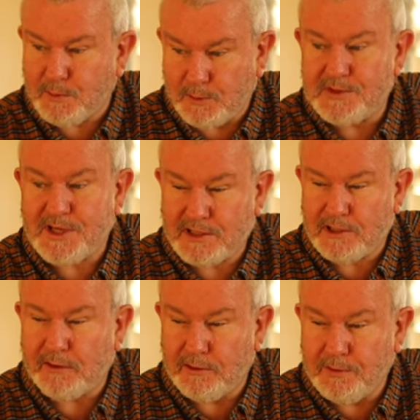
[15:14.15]
one was
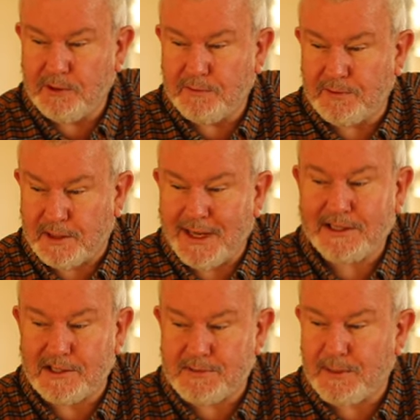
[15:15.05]
actually removed, an
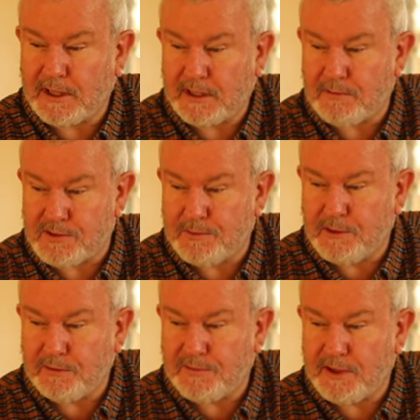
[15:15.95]
Atlas mark was
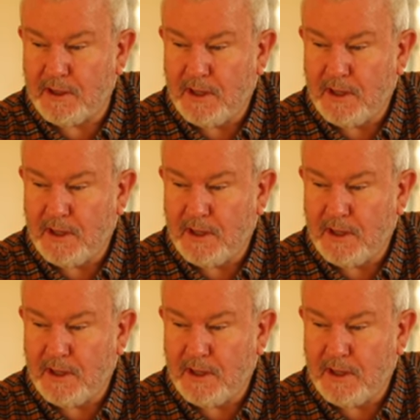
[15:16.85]
removed,